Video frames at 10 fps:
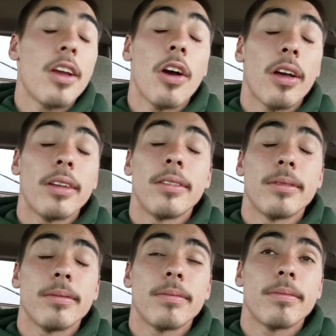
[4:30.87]
God,
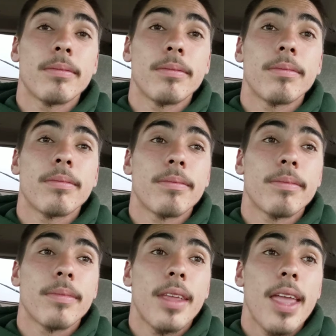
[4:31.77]

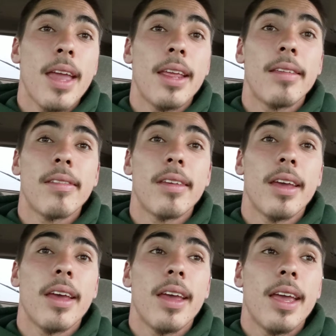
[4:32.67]
and He's
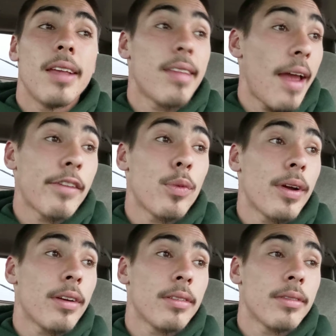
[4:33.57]

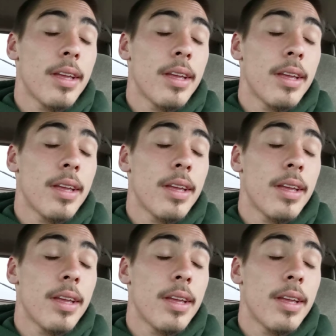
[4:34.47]
everywhere.